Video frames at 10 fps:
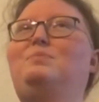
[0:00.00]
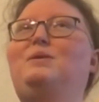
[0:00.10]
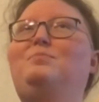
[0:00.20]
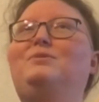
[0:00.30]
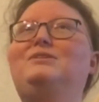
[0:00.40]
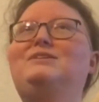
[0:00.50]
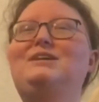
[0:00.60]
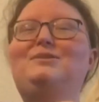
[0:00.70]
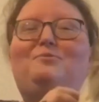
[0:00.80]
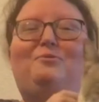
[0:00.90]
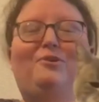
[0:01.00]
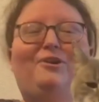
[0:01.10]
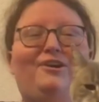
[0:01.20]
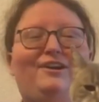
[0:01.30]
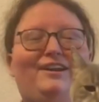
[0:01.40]
people did
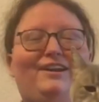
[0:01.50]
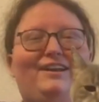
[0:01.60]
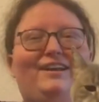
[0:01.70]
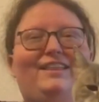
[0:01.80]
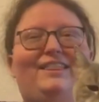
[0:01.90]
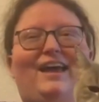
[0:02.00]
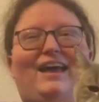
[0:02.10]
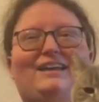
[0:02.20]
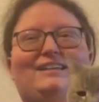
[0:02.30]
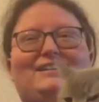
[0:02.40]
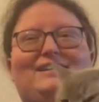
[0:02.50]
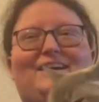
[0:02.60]
warn that